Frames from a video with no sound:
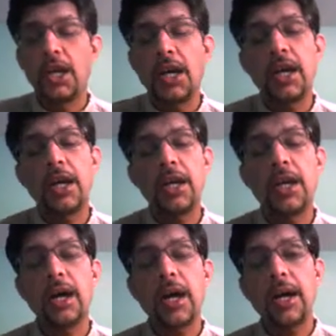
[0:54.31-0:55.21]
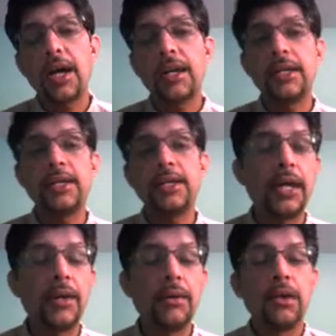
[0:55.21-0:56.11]
What
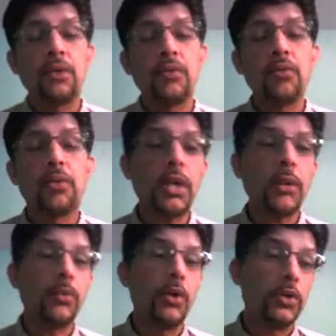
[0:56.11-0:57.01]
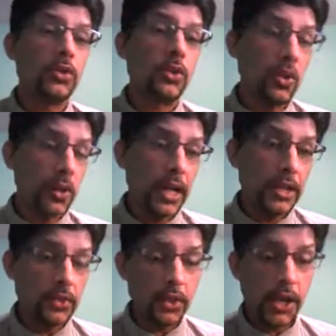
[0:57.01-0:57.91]
I'm going to look
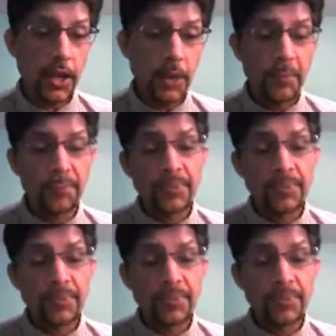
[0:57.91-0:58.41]
at today